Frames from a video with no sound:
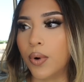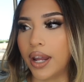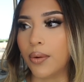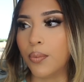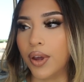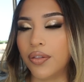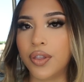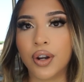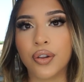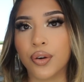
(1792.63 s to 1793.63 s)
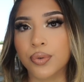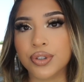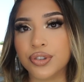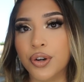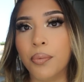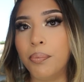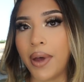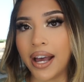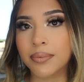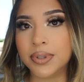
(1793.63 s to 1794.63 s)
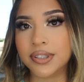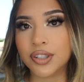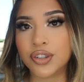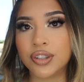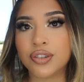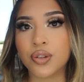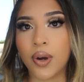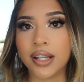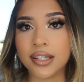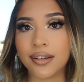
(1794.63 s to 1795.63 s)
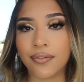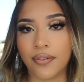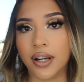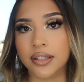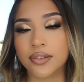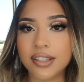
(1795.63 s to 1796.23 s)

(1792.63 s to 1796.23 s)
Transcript: When I went there, there was no back position, so I did front.